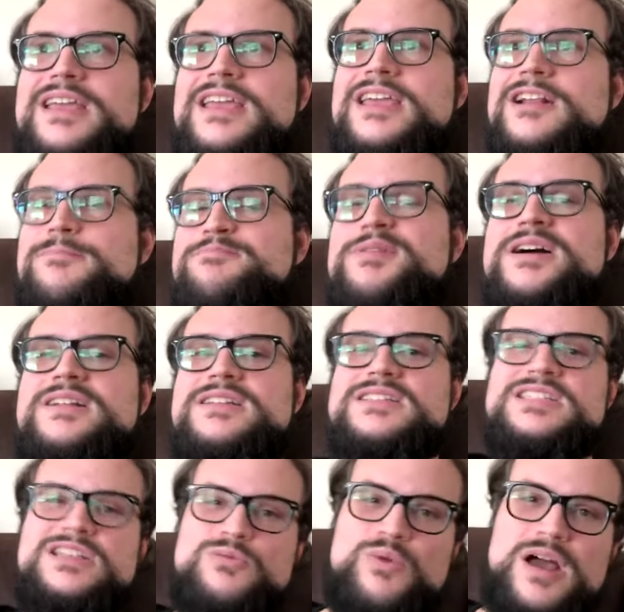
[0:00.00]
an
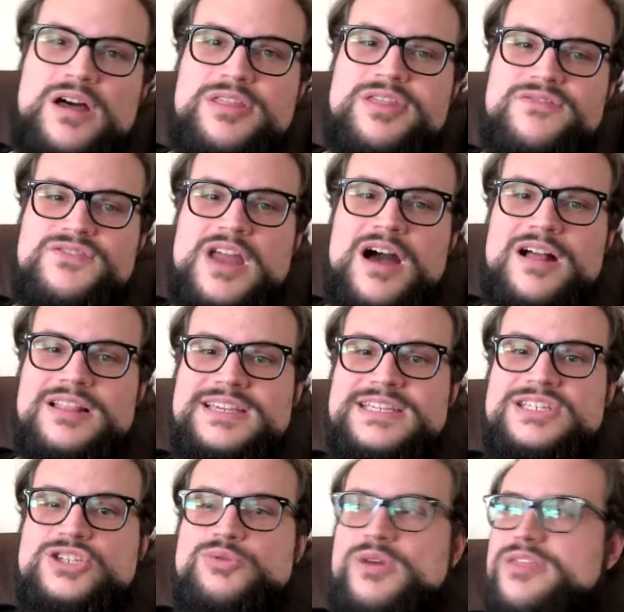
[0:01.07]
abundance and wealth of
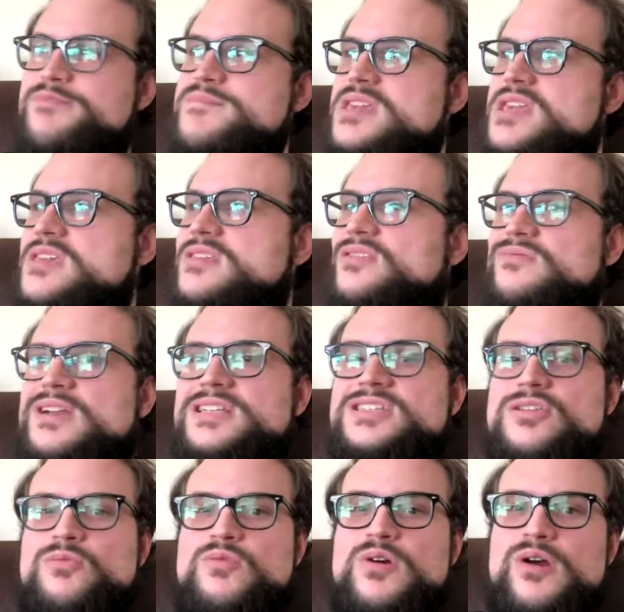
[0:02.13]
knowledge with me and the rest of
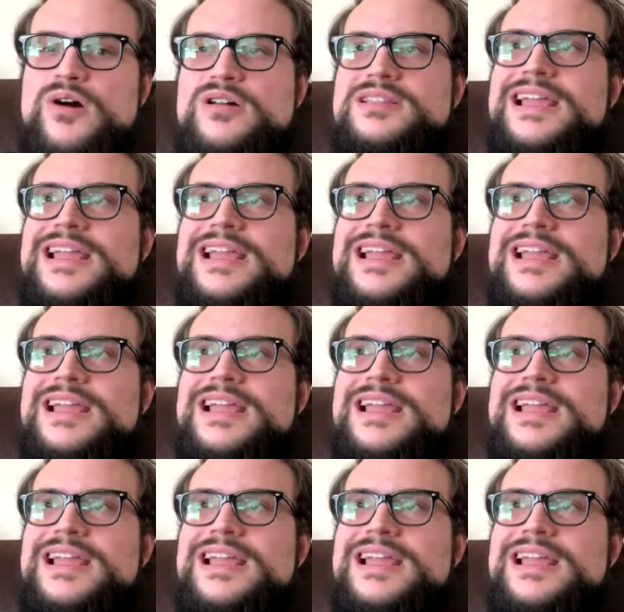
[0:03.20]
the world.